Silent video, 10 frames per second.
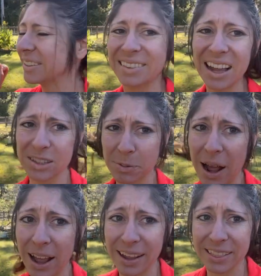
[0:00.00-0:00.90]
that's
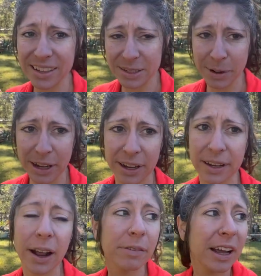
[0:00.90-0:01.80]
why this
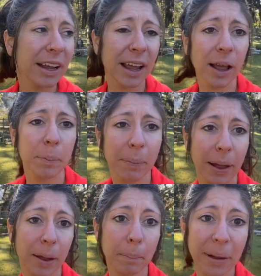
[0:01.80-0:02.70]
weekend I've got to get
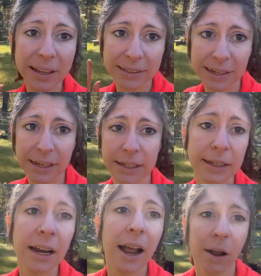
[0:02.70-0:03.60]
my button
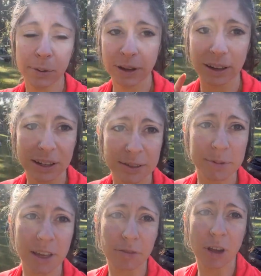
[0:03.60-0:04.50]
gear and we got to get some
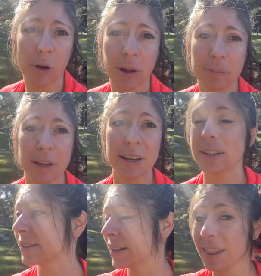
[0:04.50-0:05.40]
stuff going
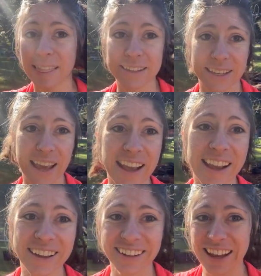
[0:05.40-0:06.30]
because this
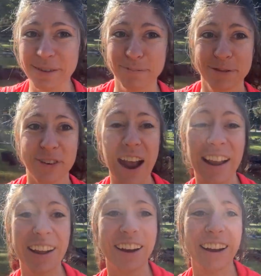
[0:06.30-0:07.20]
can't keep
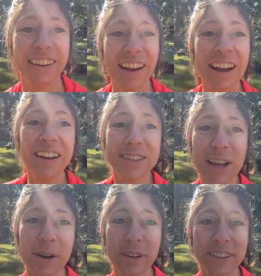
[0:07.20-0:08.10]
dragging on.
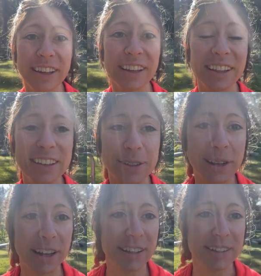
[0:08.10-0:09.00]
So Lindy this
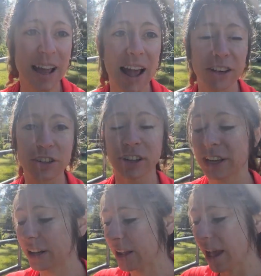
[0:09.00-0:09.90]
week is
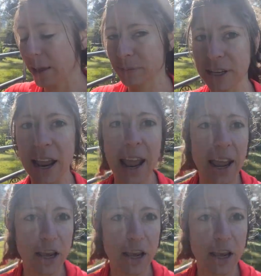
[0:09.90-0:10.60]
actually, today